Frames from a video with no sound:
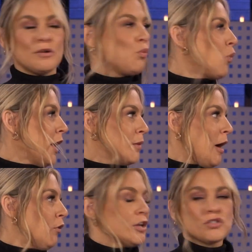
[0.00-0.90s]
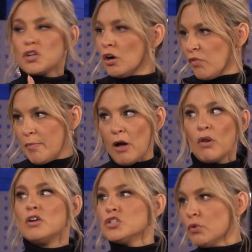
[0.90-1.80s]
wait them out and starve them out
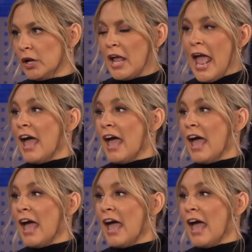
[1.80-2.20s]
and do it.